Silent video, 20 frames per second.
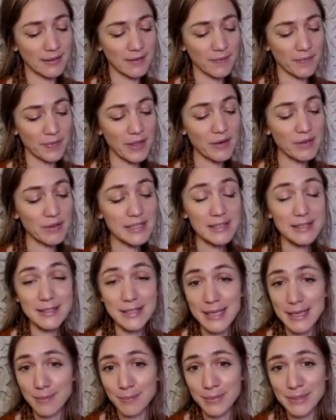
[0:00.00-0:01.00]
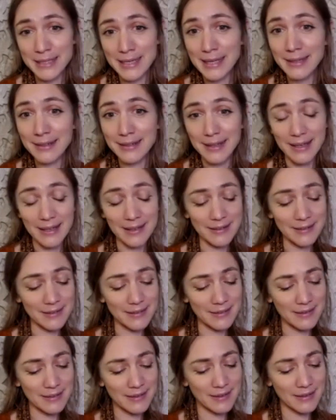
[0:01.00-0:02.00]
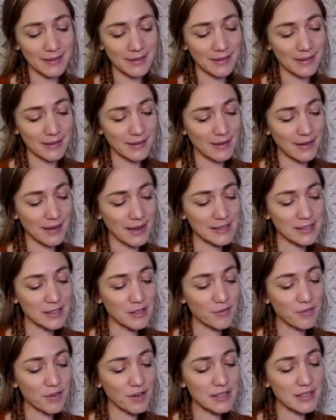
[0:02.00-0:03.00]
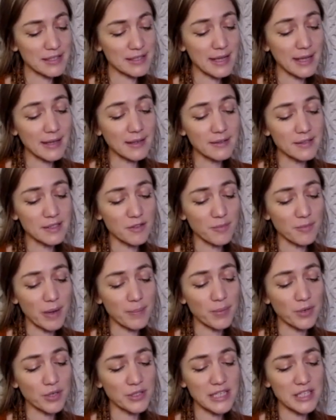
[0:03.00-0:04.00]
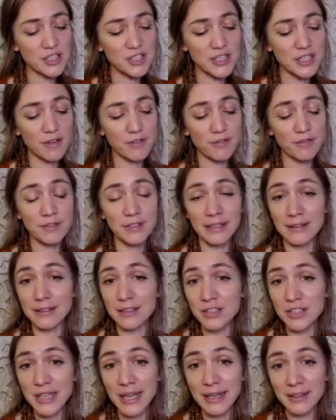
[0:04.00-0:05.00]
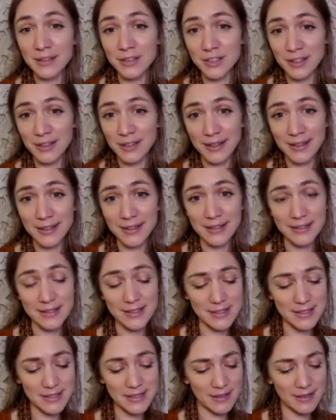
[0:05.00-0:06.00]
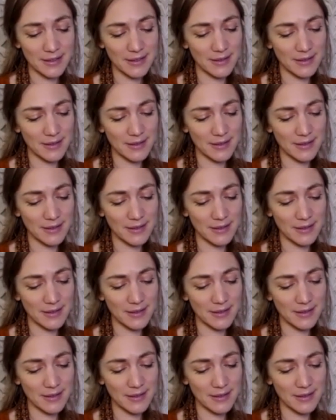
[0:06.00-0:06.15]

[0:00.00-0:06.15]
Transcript: There is a deep tingling as the very cells of my body shift and the change occurs.